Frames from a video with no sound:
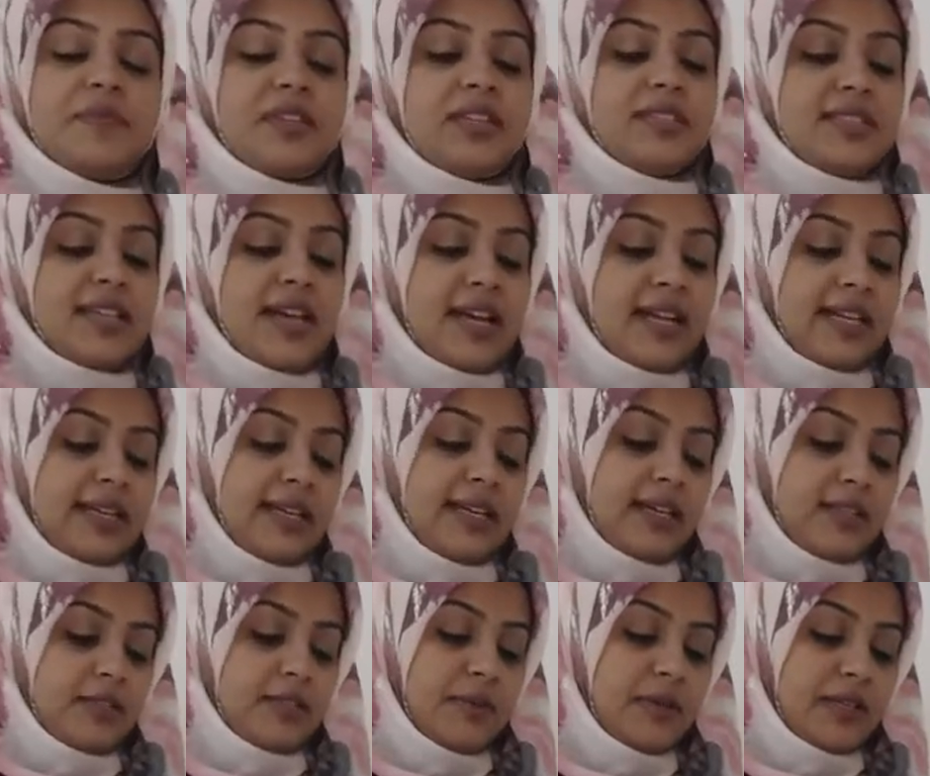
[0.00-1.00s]
Exactly, he
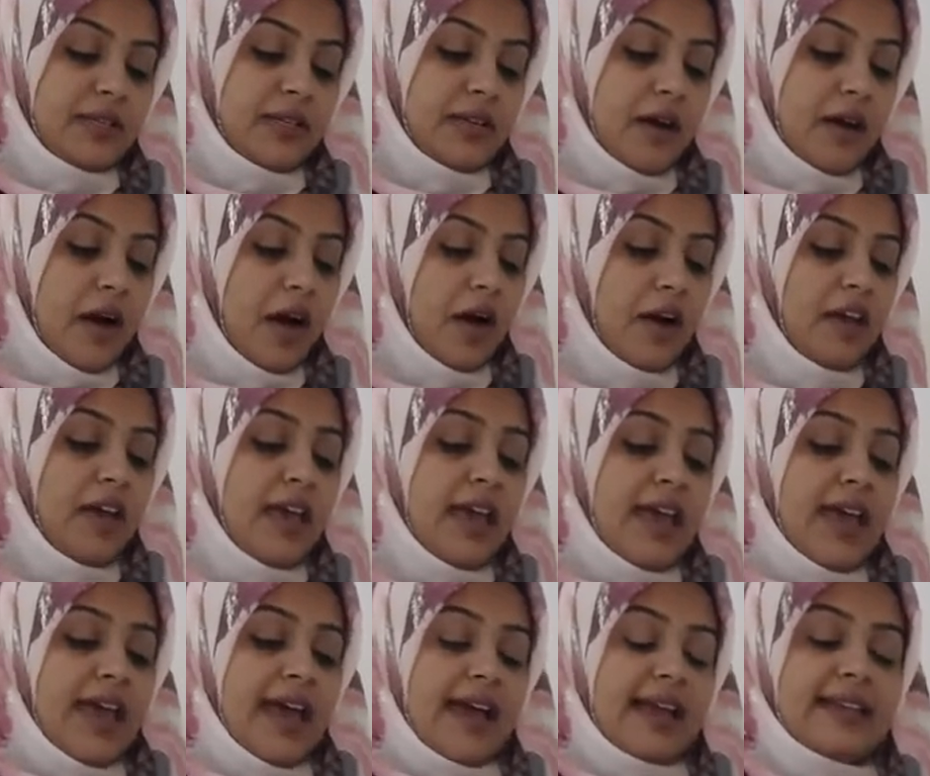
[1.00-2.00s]
had to build an ark,
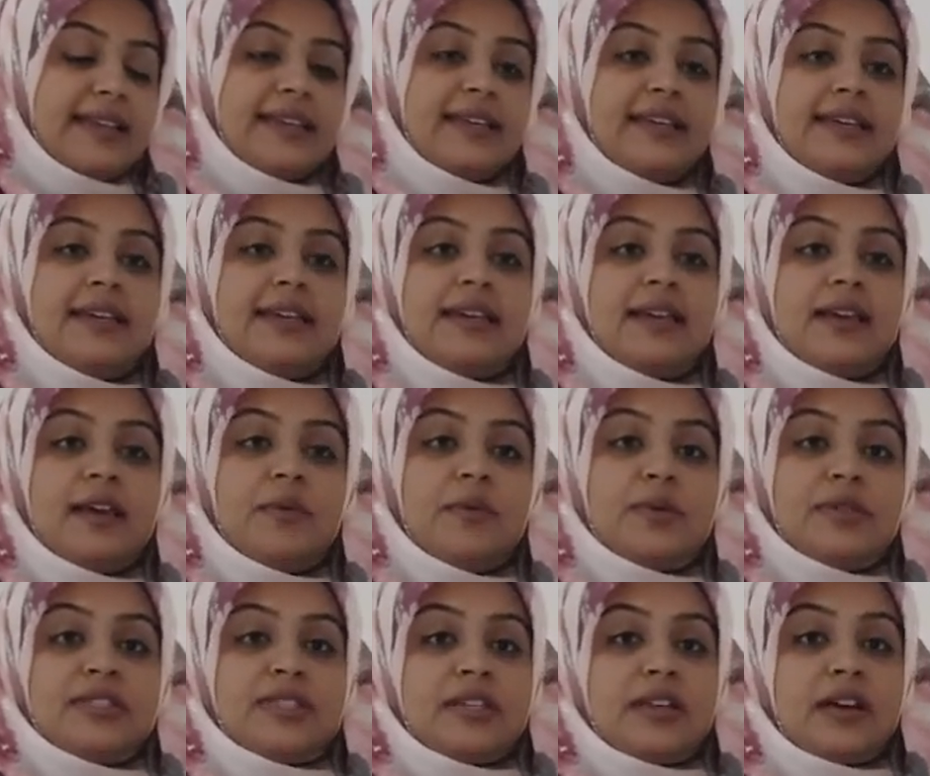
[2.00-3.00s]
and he
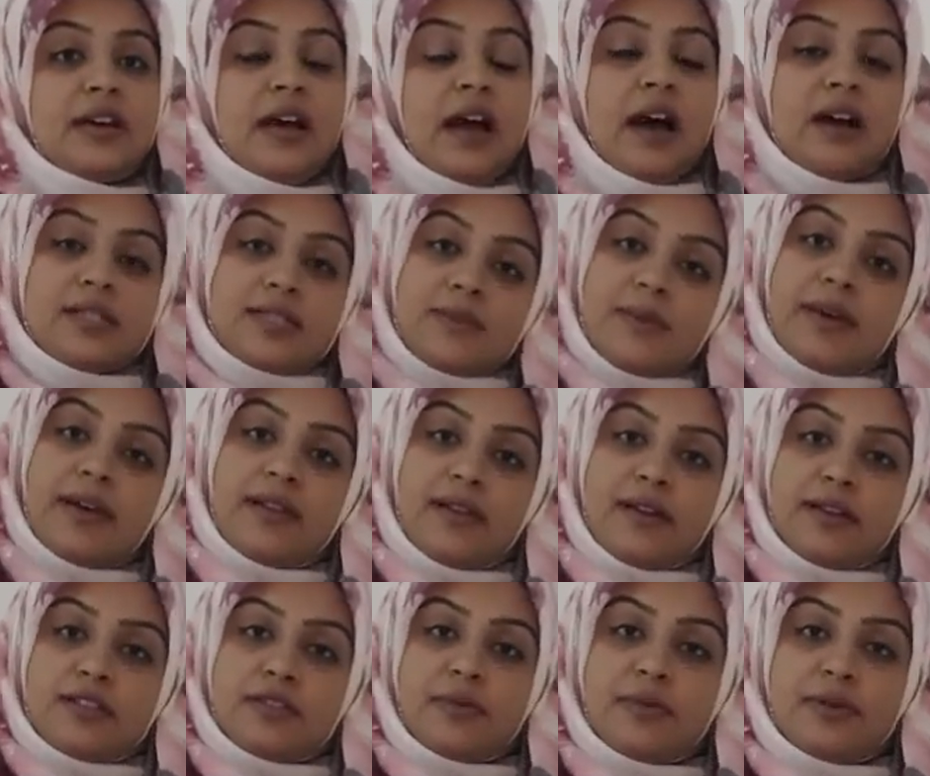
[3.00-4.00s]
was asked by
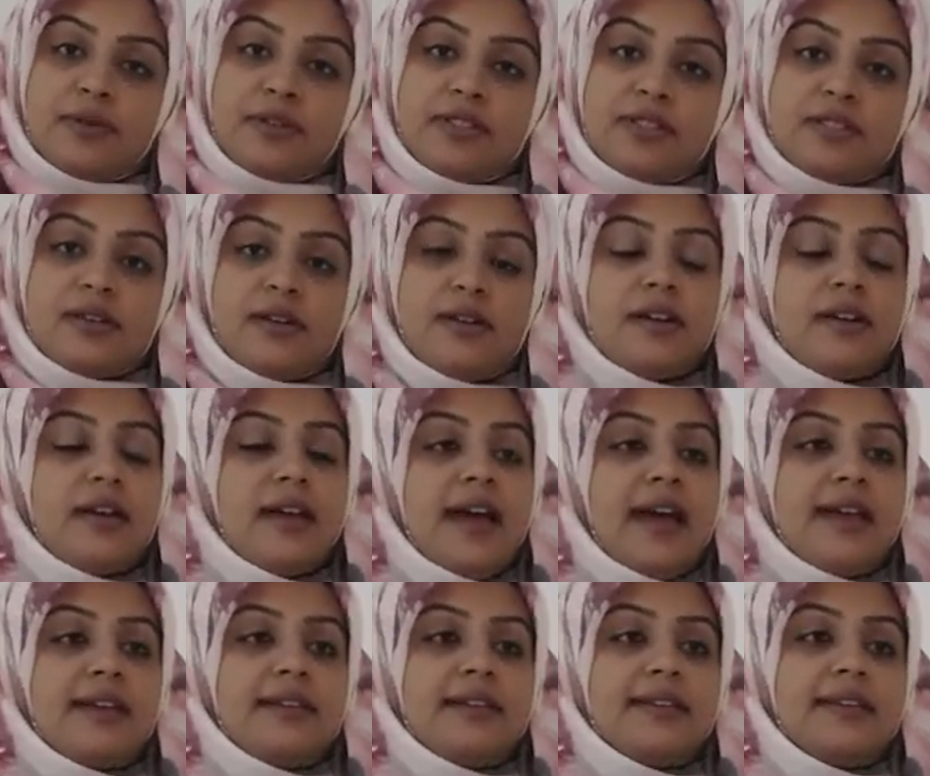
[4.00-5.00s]
Allah to build this ark,
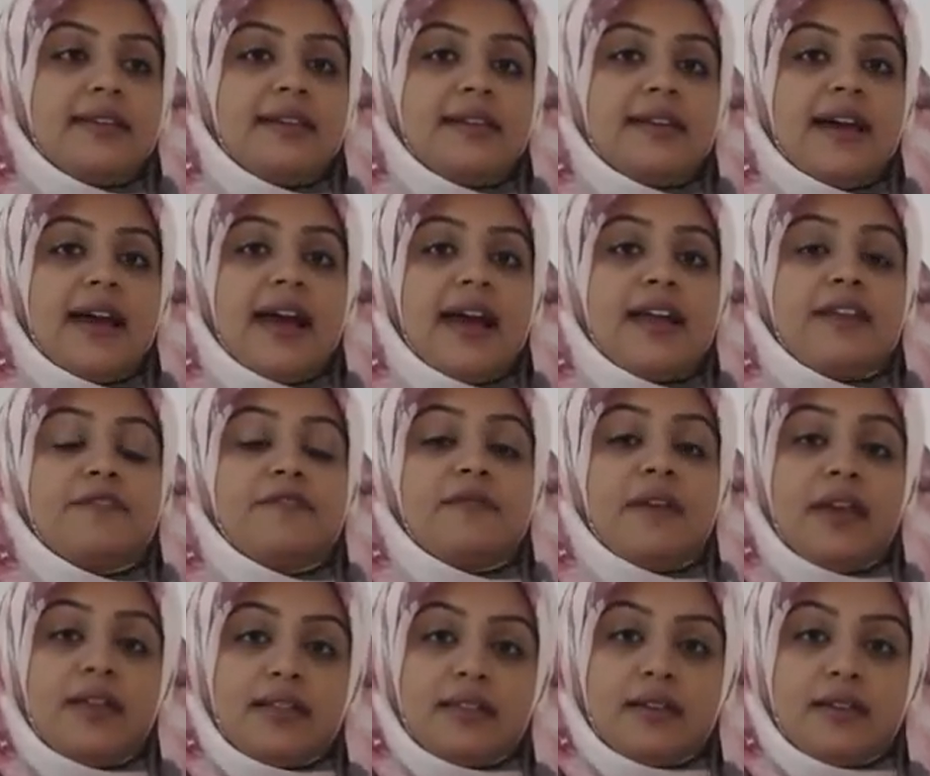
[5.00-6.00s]
and he had
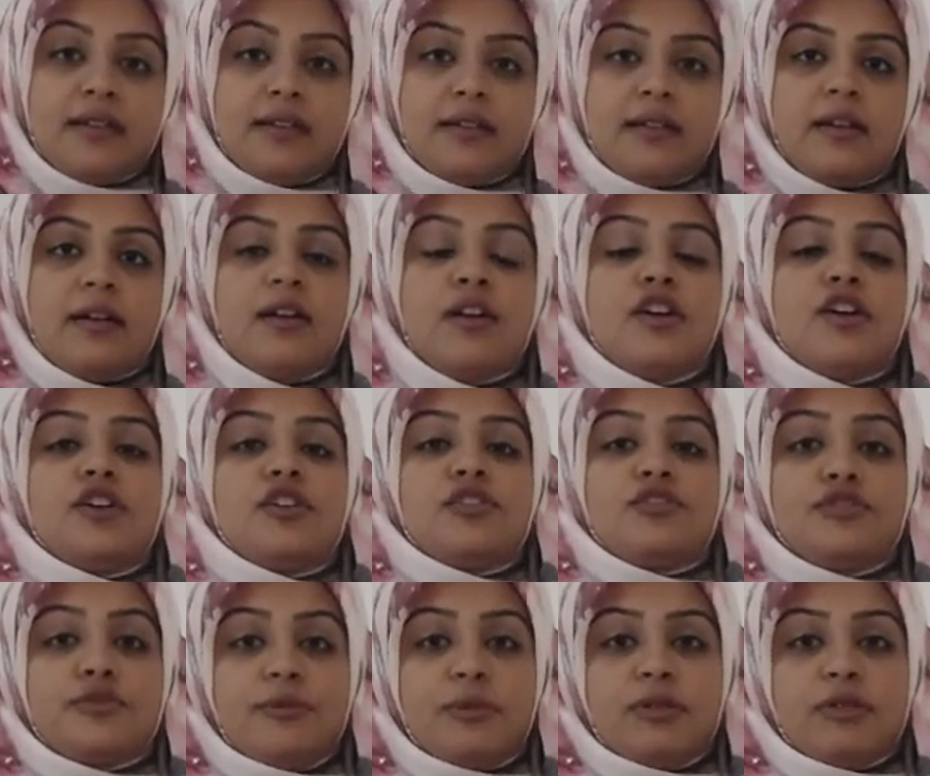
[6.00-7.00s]
faith in Allah
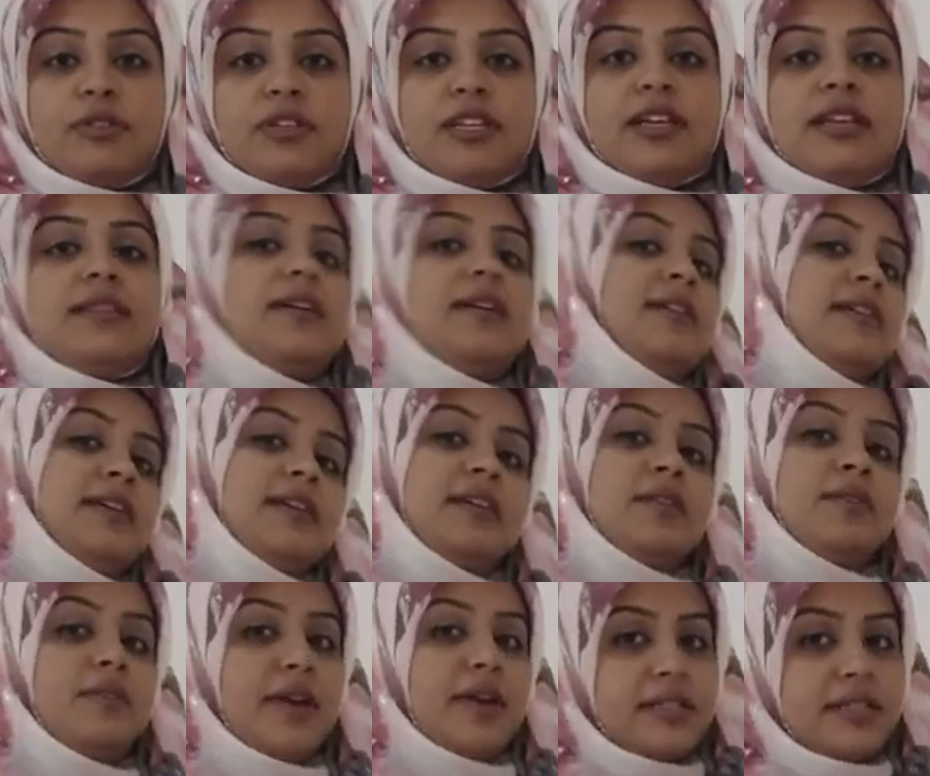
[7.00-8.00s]
to build it, and then he
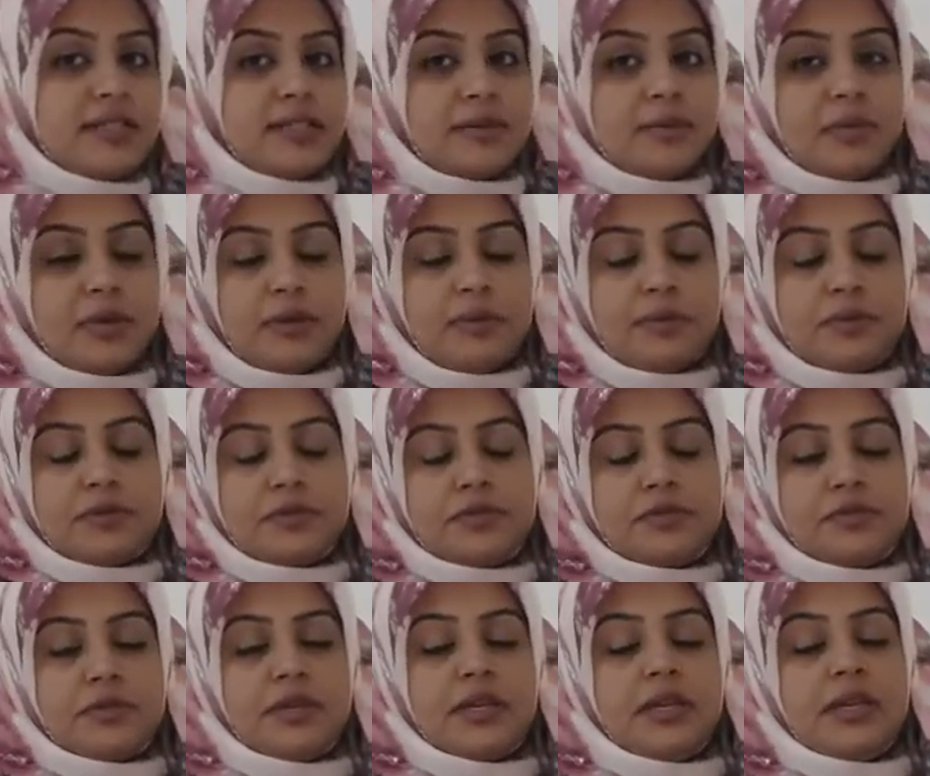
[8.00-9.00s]
invited some people to
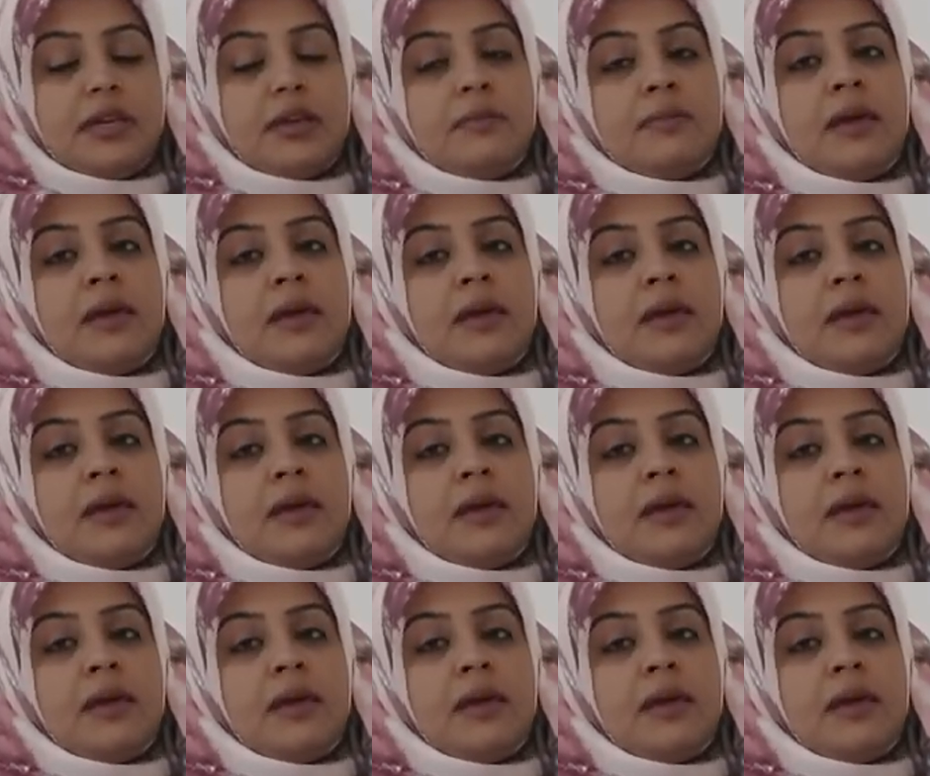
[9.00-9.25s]
join him,